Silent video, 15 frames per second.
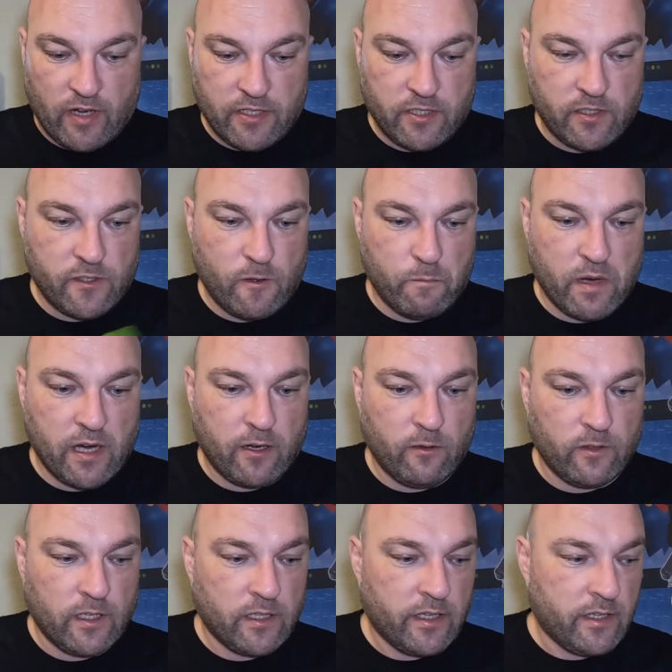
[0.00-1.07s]
Actually, there's no
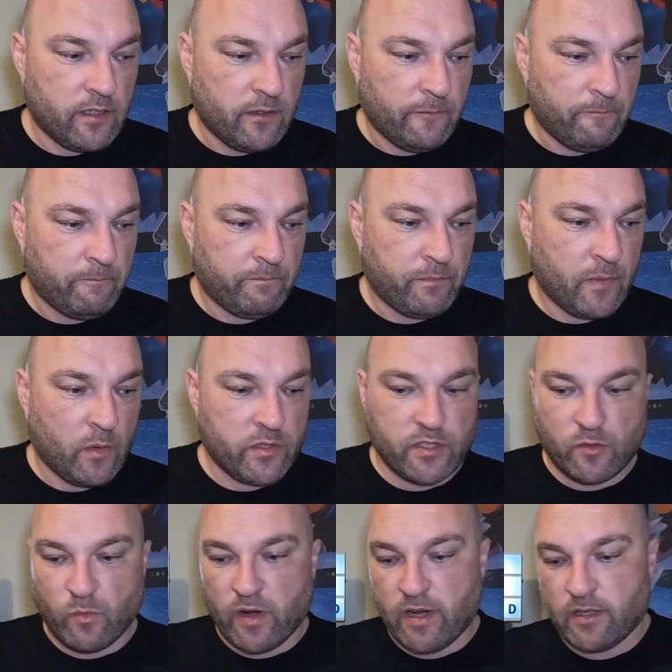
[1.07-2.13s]
barcode in that either, which
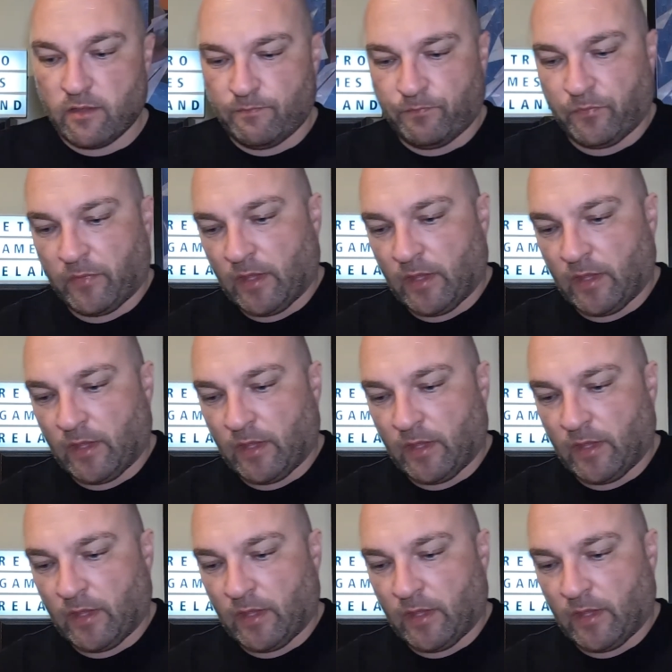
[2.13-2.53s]
is weird.